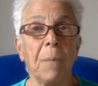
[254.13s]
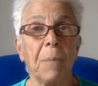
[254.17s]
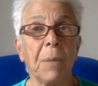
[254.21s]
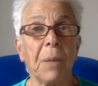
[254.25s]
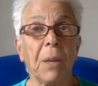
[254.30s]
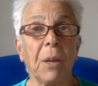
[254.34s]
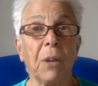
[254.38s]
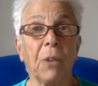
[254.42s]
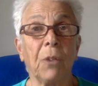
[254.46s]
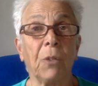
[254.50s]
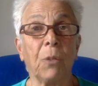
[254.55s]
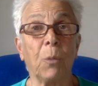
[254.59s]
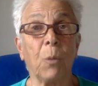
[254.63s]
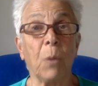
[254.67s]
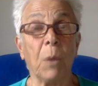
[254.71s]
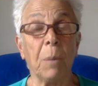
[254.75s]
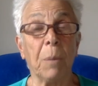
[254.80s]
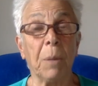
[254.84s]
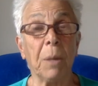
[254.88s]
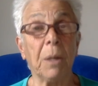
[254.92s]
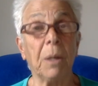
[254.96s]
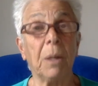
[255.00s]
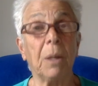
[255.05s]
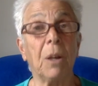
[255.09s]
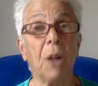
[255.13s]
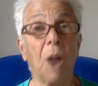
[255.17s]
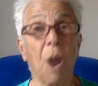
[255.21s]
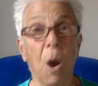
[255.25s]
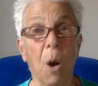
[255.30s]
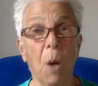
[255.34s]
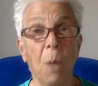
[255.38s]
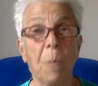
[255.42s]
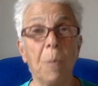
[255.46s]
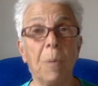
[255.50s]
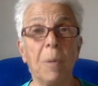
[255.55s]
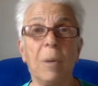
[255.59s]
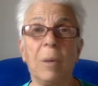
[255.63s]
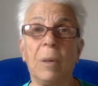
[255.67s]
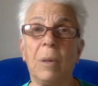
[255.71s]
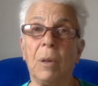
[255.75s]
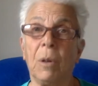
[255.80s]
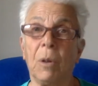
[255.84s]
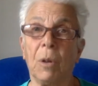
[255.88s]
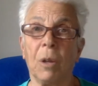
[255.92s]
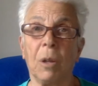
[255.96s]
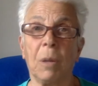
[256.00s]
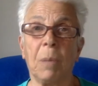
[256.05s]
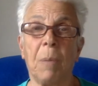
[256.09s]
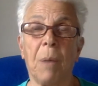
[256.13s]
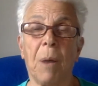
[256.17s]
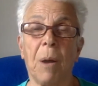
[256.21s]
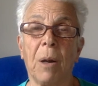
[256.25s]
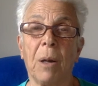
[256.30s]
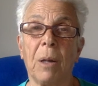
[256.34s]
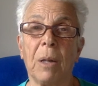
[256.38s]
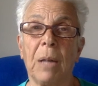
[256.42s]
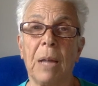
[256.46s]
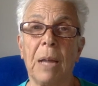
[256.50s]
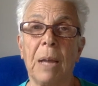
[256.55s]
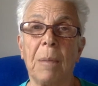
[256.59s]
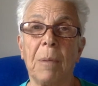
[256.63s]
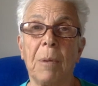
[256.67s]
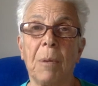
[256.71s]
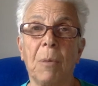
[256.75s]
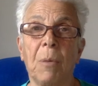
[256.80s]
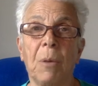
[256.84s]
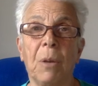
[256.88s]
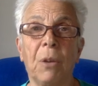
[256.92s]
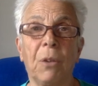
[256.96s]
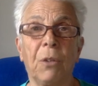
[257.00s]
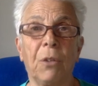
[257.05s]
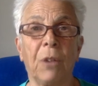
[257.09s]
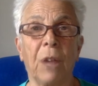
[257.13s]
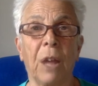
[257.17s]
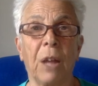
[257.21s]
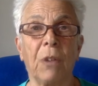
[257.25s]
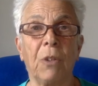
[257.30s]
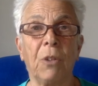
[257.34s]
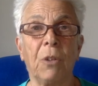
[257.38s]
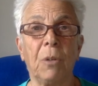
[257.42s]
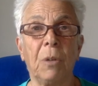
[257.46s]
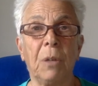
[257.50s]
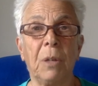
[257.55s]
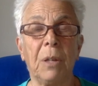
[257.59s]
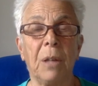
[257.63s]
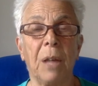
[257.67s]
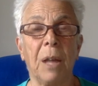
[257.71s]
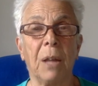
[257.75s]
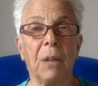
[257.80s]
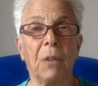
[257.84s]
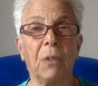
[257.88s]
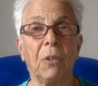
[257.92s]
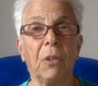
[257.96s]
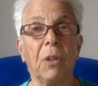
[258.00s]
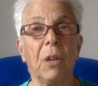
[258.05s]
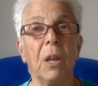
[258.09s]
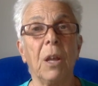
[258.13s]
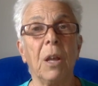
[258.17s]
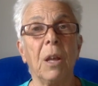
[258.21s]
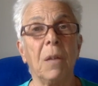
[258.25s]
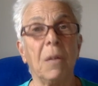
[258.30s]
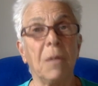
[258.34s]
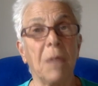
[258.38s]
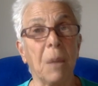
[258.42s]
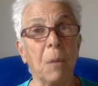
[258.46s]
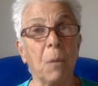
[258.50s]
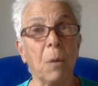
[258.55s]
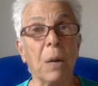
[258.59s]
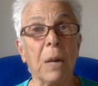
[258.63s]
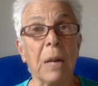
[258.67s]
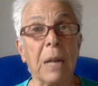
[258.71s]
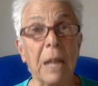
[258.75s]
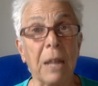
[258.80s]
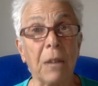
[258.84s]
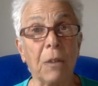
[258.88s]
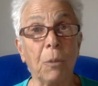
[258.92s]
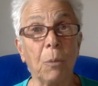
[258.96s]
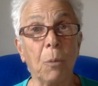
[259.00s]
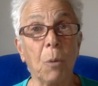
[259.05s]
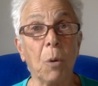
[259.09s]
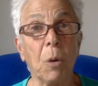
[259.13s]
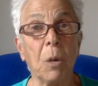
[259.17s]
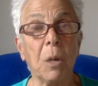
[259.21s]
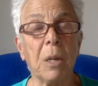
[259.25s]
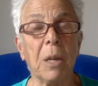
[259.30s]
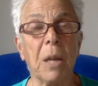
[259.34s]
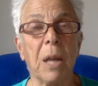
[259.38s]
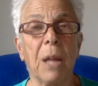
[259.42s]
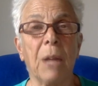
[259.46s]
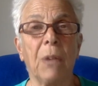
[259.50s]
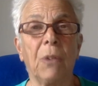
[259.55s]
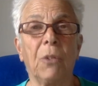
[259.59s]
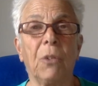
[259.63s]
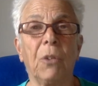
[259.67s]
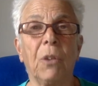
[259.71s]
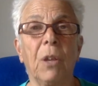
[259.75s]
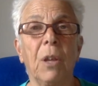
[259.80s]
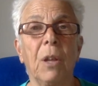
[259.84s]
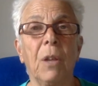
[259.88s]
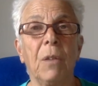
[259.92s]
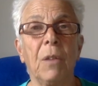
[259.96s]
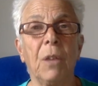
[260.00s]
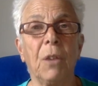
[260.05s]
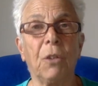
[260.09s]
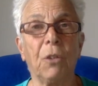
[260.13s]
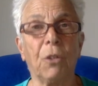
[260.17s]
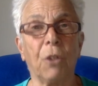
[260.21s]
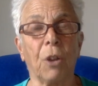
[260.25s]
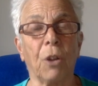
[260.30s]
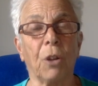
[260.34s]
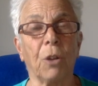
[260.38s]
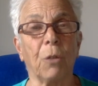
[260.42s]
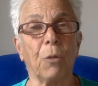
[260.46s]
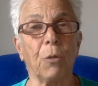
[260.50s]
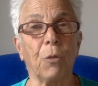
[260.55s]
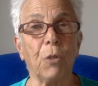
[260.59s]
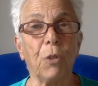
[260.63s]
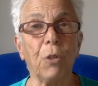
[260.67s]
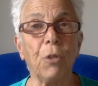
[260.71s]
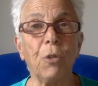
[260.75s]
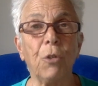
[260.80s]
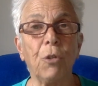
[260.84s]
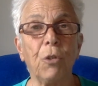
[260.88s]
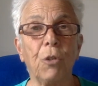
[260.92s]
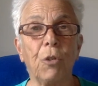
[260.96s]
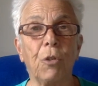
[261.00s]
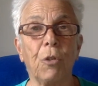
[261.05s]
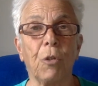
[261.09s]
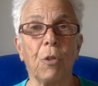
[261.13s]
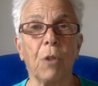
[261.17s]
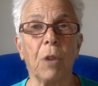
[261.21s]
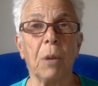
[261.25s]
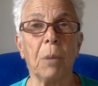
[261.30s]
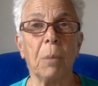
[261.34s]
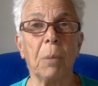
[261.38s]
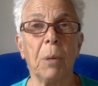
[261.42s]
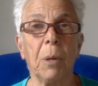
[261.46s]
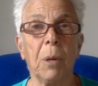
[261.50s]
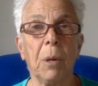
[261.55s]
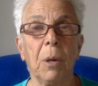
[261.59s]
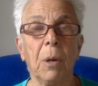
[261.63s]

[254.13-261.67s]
because women cope in the early part of labor when it's not too intense, and then when it gets more intense, they start to future trip,